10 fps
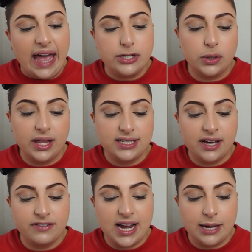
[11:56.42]
and don't let
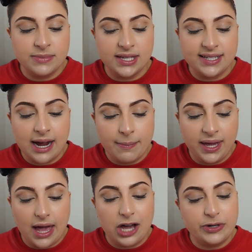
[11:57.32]
tough times stop
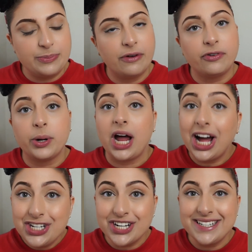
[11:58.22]
me. I always put forward
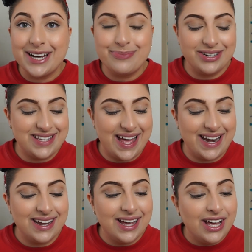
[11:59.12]

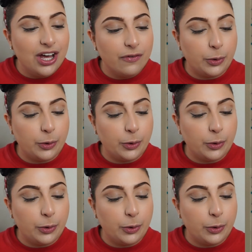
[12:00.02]
110%. For